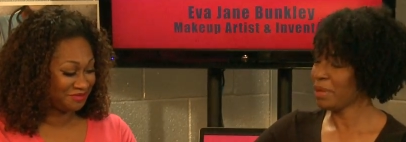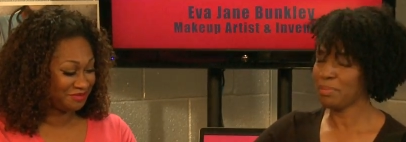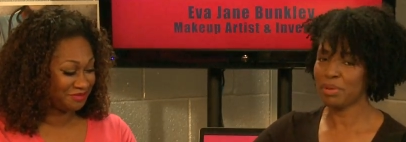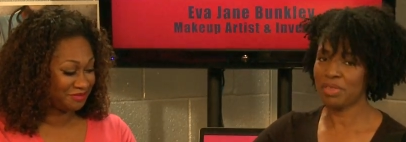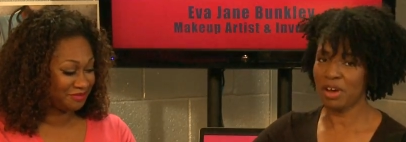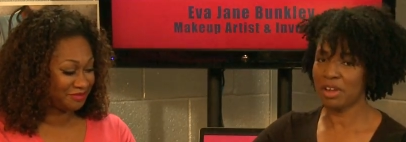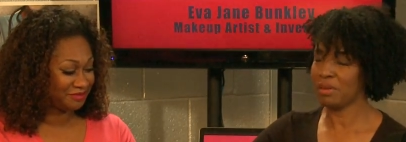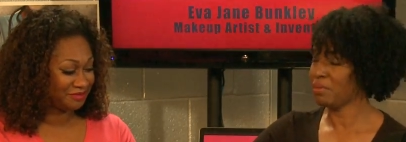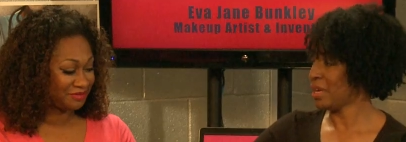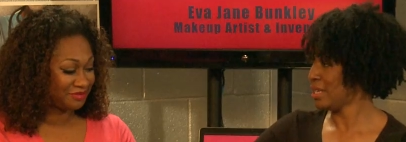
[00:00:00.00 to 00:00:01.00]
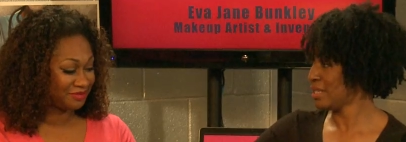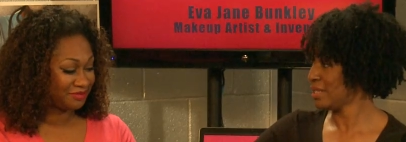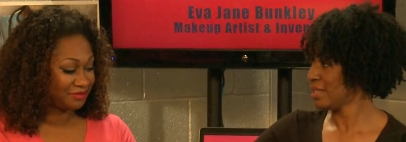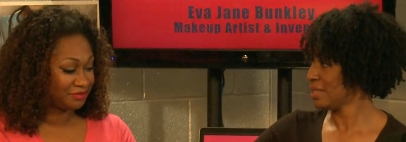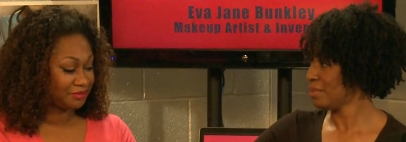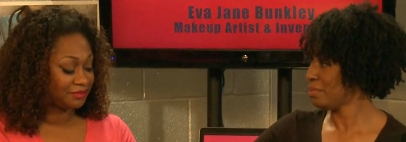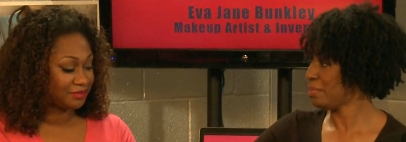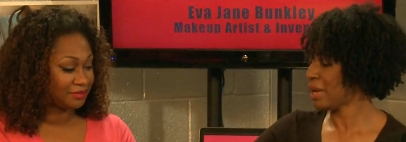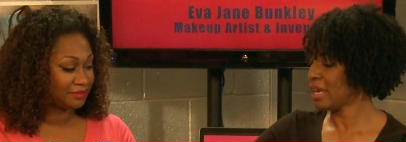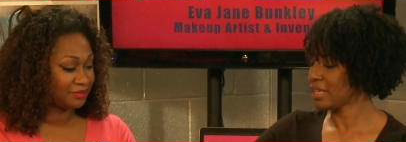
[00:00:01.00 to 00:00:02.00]
Speaker 1: people thought it was,
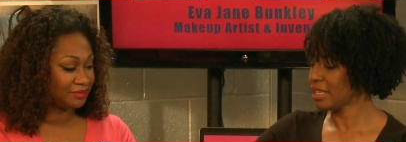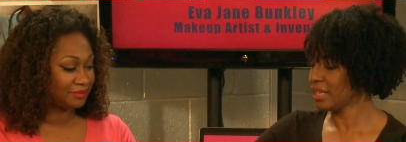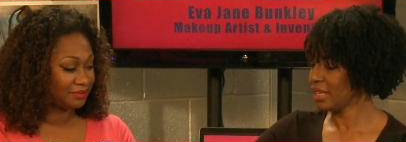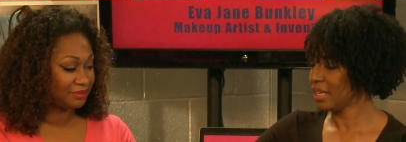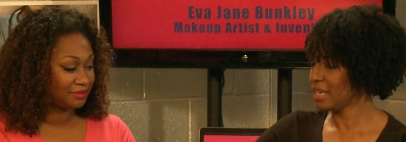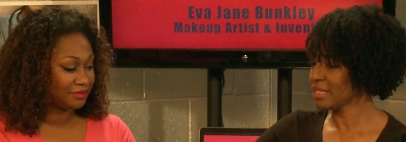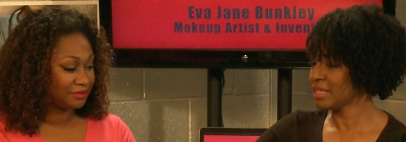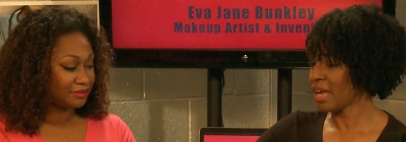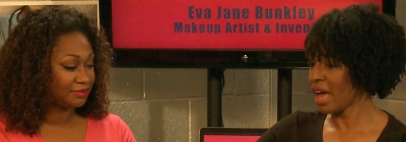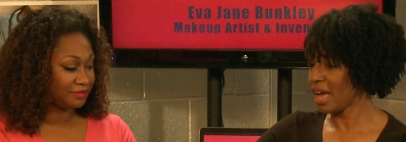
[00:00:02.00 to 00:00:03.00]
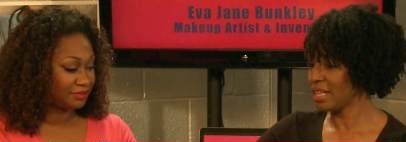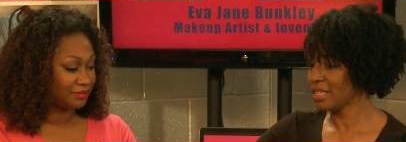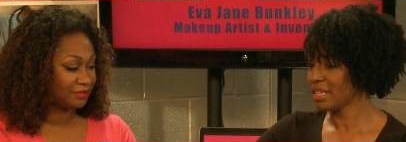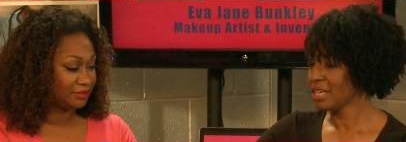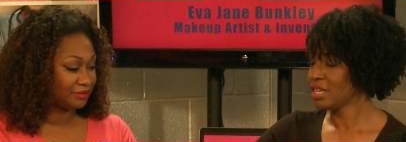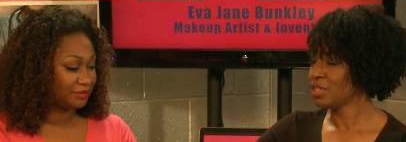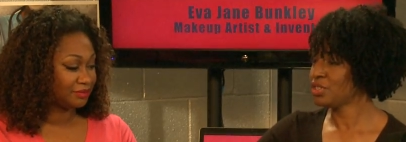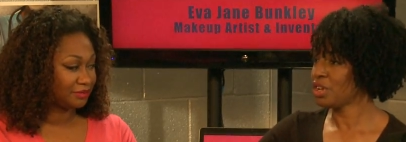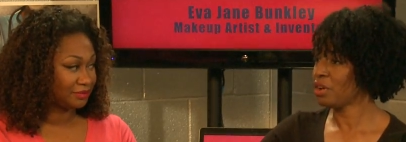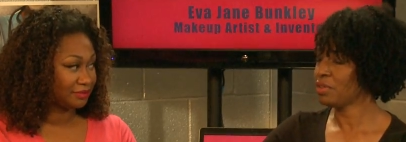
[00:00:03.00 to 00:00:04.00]
but mm. it's not.
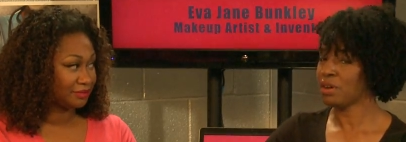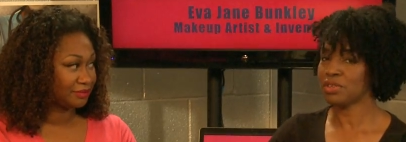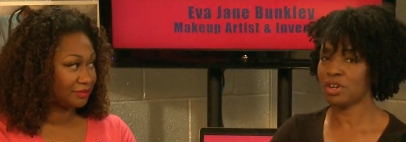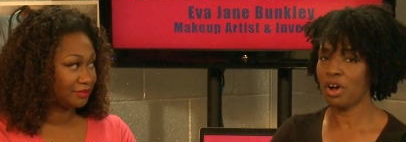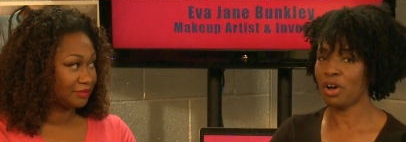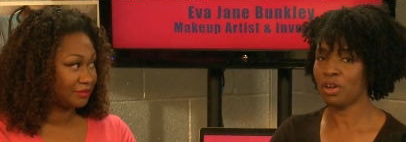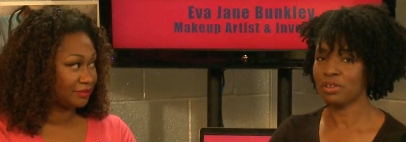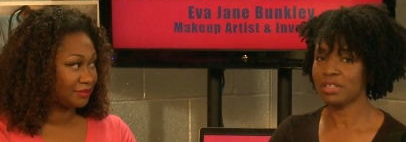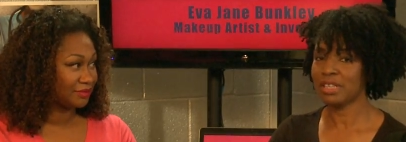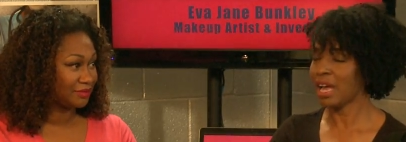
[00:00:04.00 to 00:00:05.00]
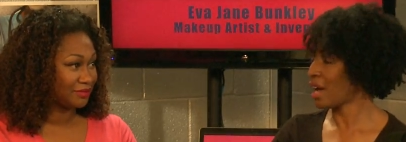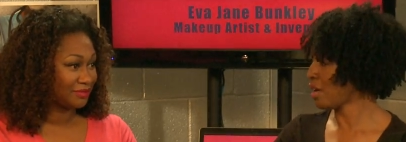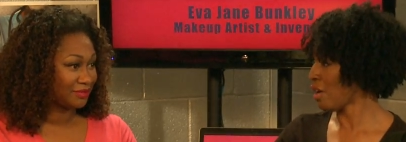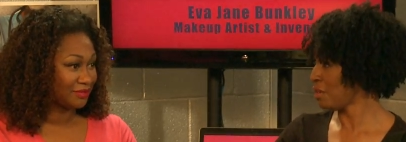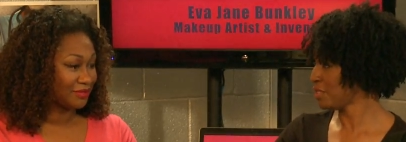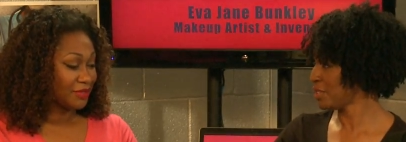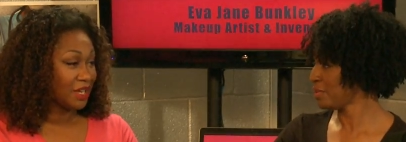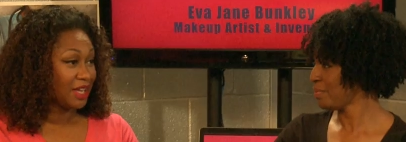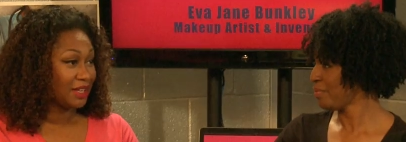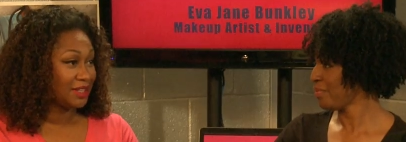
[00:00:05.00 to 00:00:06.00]
So those are called knockoffs.
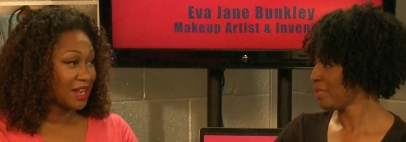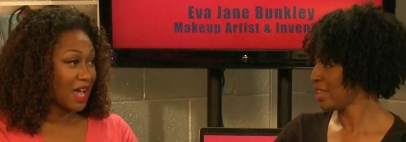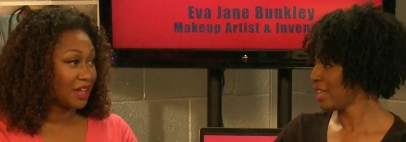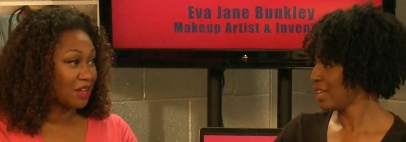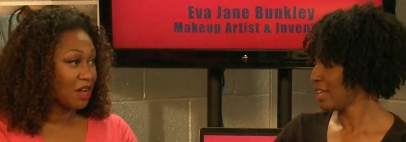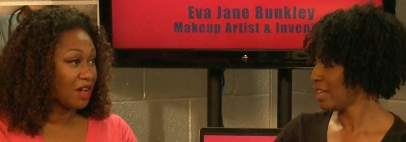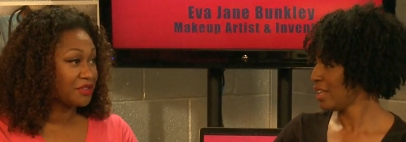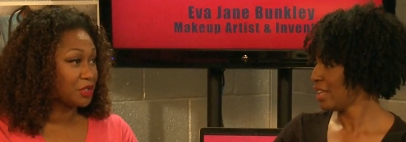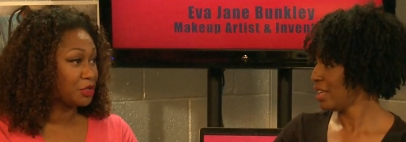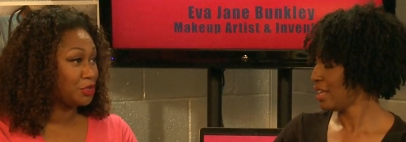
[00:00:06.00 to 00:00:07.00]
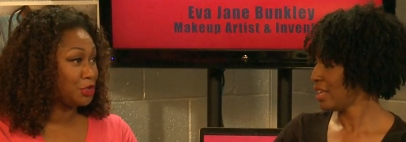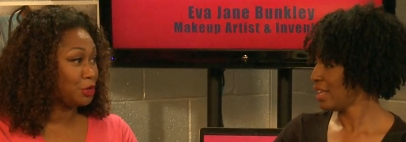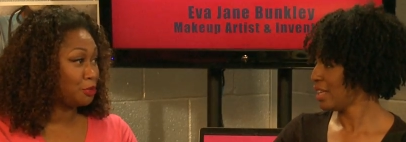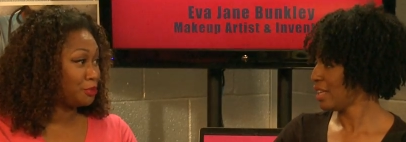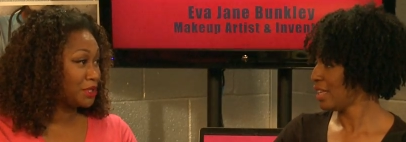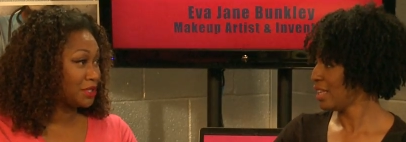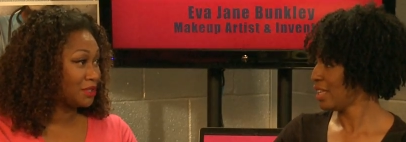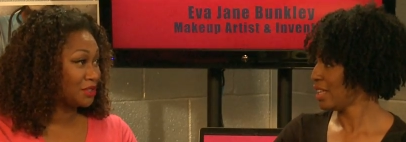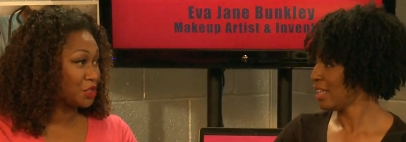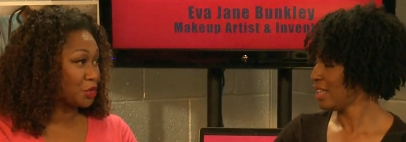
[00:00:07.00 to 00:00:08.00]
Speaker 2: Knockoffs or
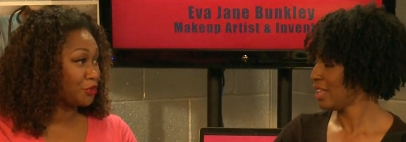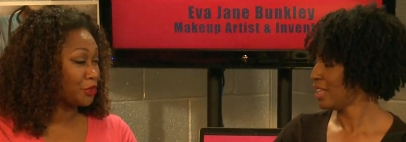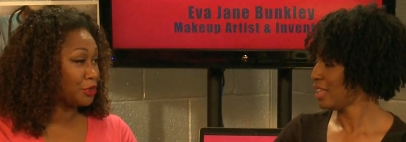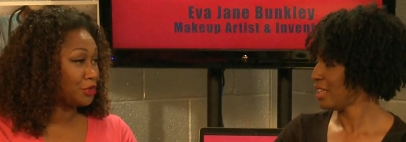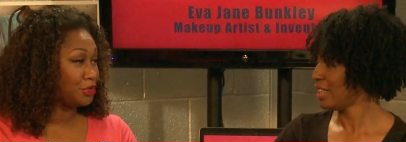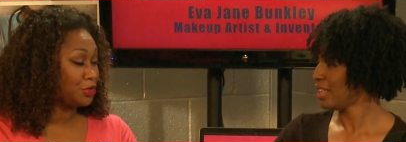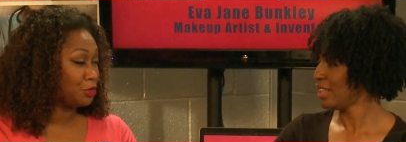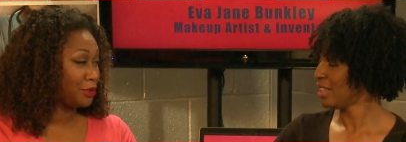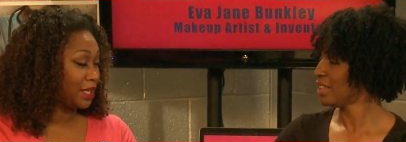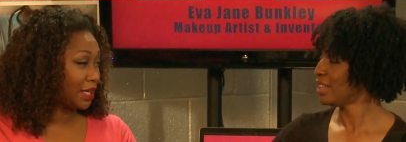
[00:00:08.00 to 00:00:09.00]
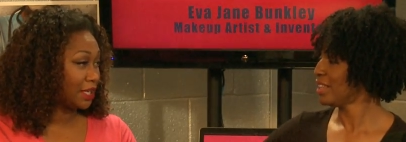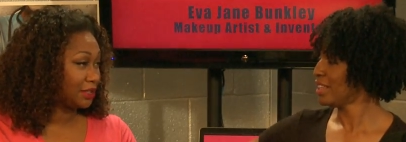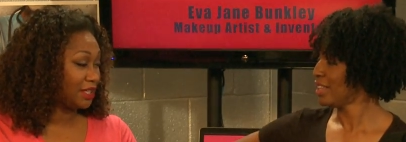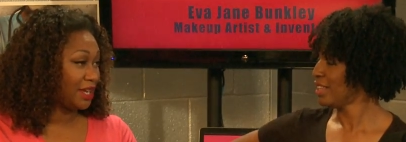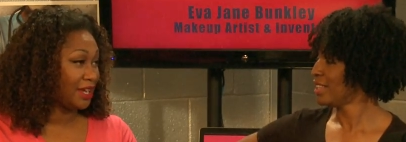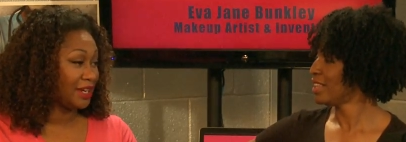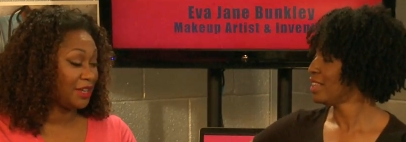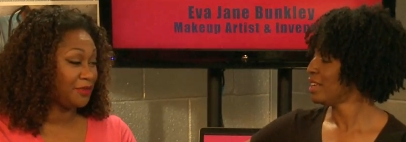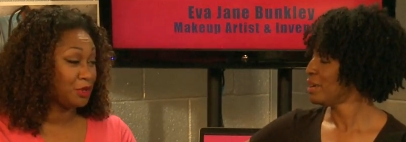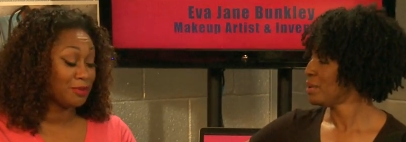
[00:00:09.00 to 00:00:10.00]
dupes, short for duplicate. And
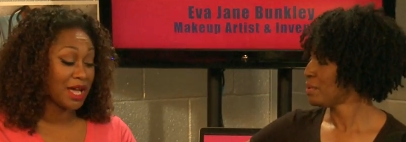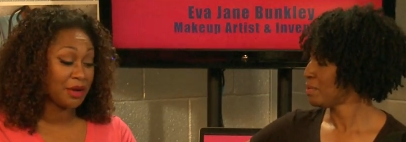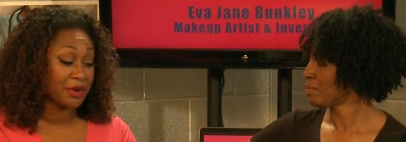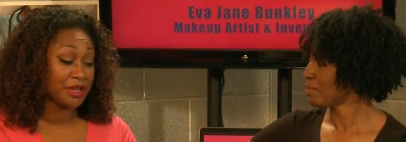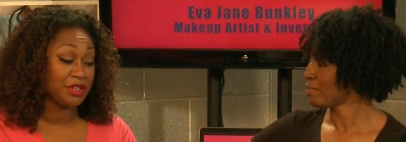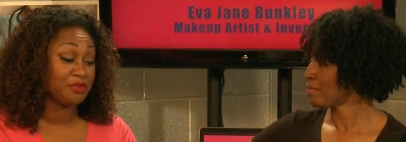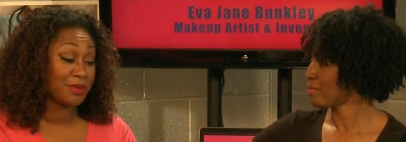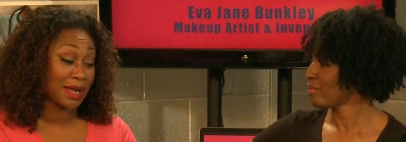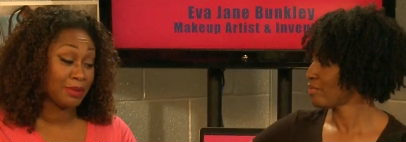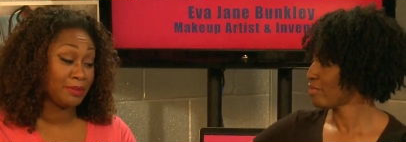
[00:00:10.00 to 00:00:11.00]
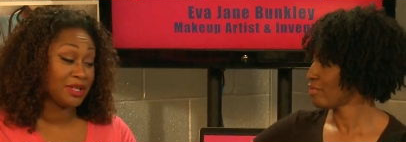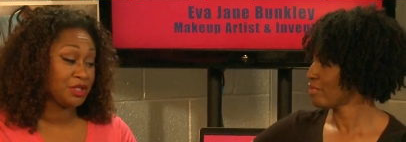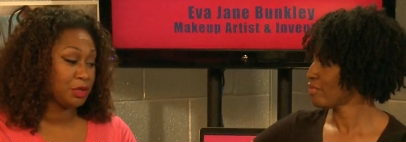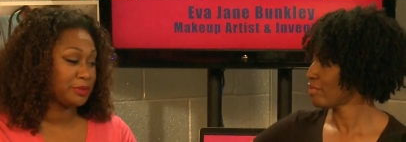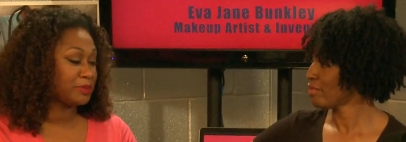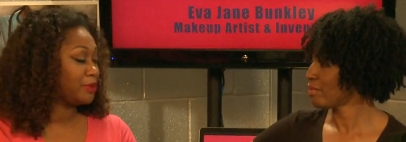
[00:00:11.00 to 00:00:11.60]
if you buy one, you've probably been duped